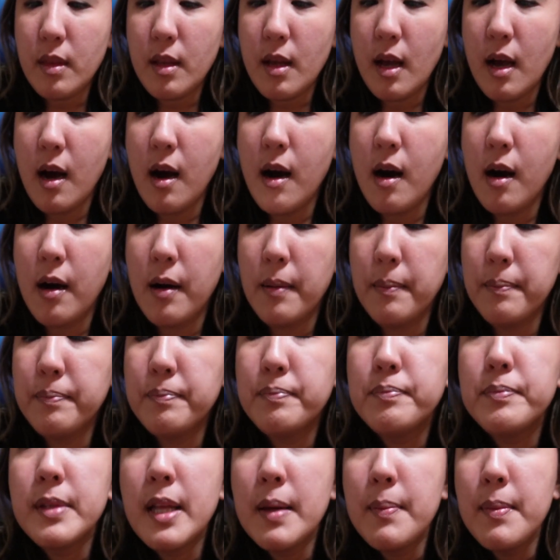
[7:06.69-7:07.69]

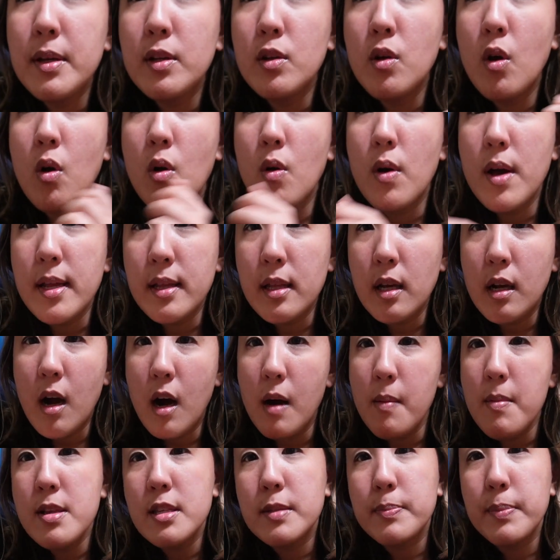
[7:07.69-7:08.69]
let me know in the
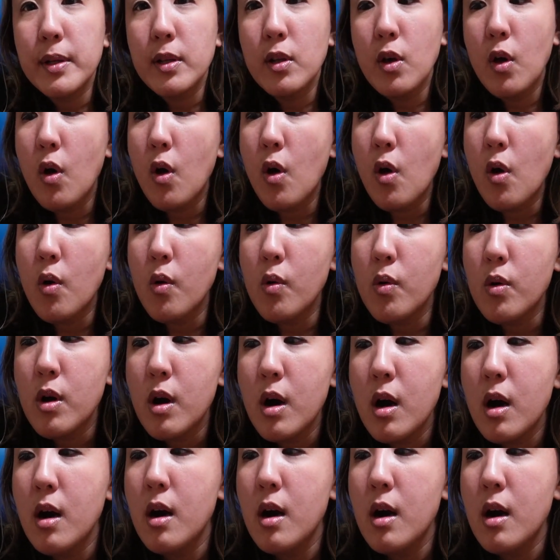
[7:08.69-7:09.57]
comments below,